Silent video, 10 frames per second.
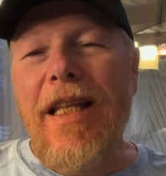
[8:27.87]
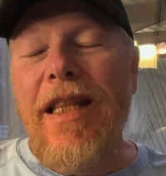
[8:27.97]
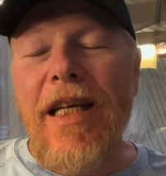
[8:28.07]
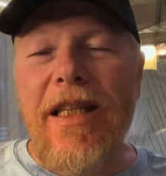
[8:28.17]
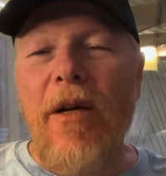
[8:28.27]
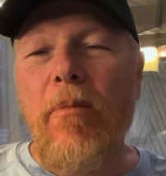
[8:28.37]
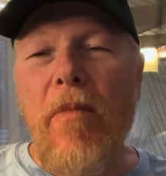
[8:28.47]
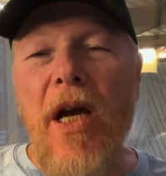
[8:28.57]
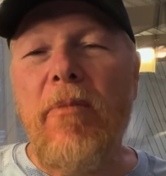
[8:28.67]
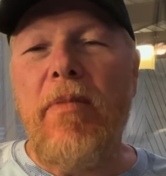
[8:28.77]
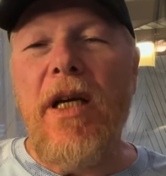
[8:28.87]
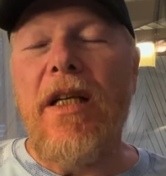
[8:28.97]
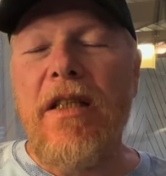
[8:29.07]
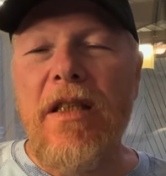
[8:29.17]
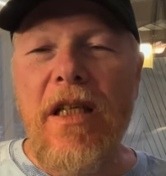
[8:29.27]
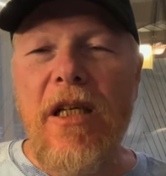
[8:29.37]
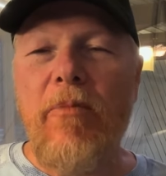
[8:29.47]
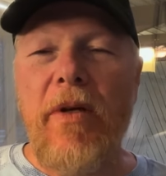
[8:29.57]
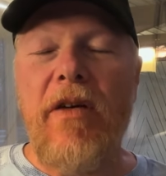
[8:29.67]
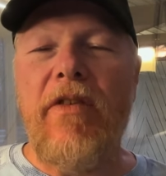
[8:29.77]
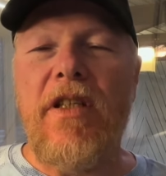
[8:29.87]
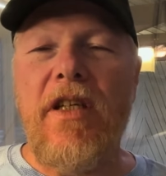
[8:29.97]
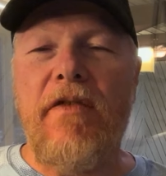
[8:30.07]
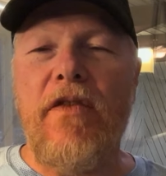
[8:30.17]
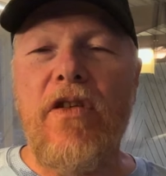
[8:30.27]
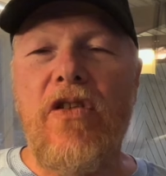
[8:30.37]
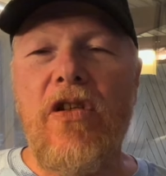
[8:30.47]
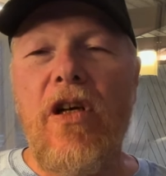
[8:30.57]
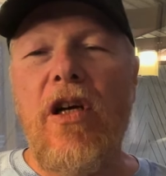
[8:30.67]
that there might be a little bit of a difference